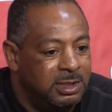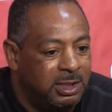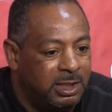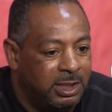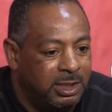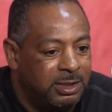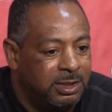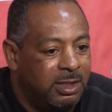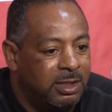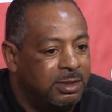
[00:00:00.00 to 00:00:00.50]

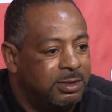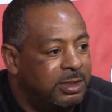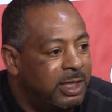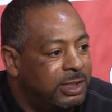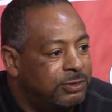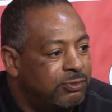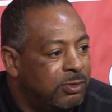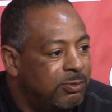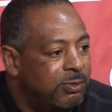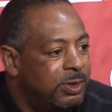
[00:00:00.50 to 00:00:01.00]
And
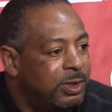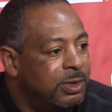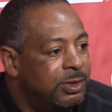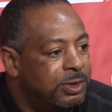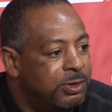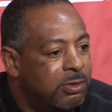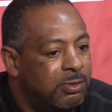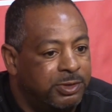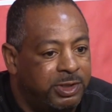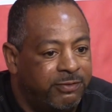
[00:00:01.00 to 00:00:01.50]
that's what we're going
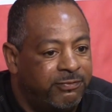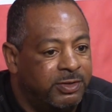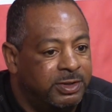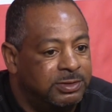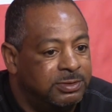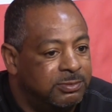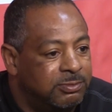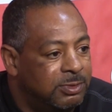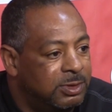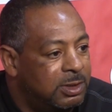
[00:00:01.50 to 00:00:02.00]
to do on
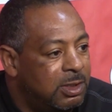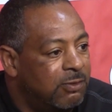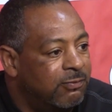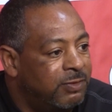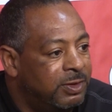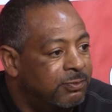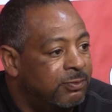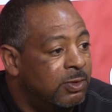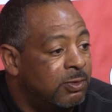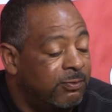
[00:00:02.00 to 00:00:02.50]
defense with Coach
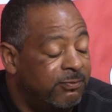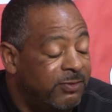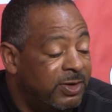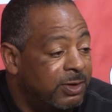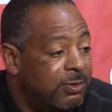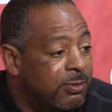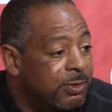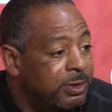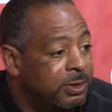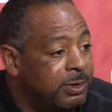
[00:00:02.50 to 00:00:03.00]

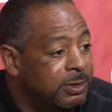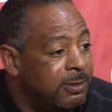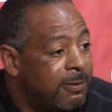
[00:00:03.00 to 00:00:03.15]
Van Gorder.